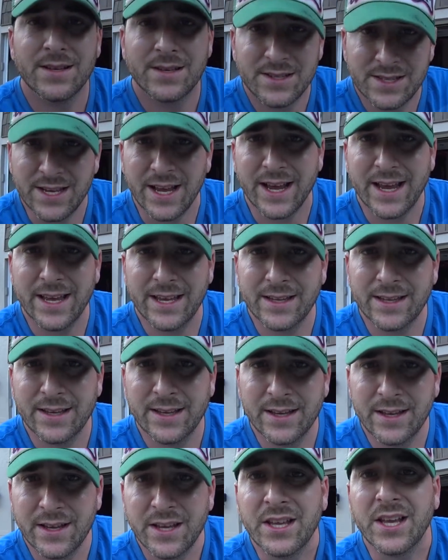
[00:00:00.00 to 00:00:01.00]

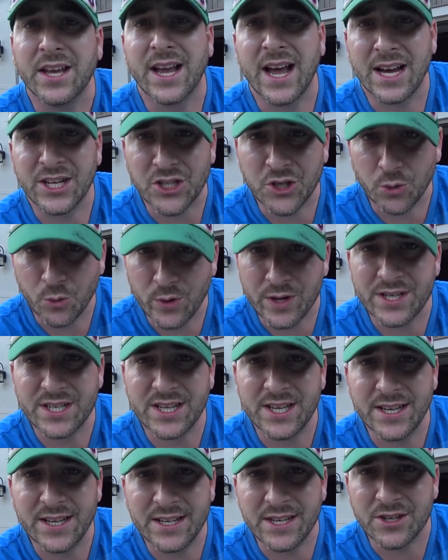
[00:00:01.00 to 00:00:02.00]
Second, you got your
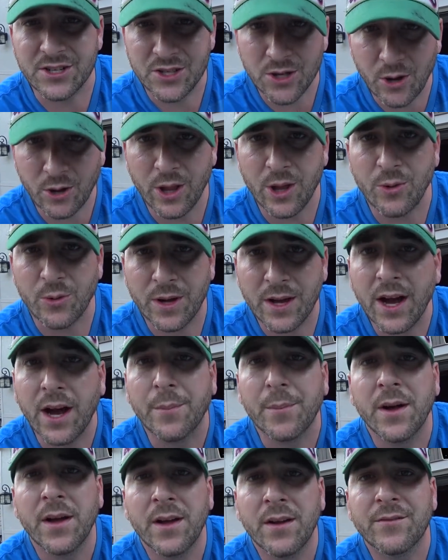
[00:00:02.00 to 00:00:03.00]
whiskey in your solo
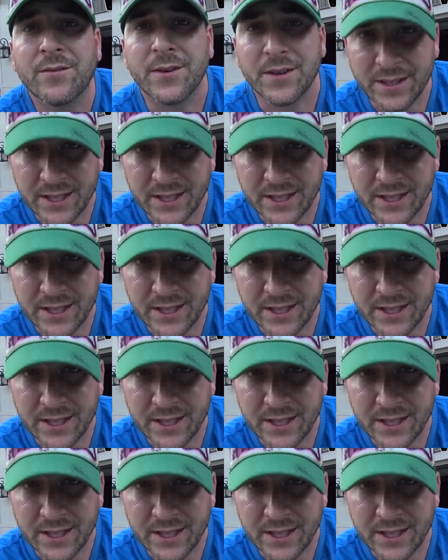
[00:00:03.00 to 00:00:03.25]
cup for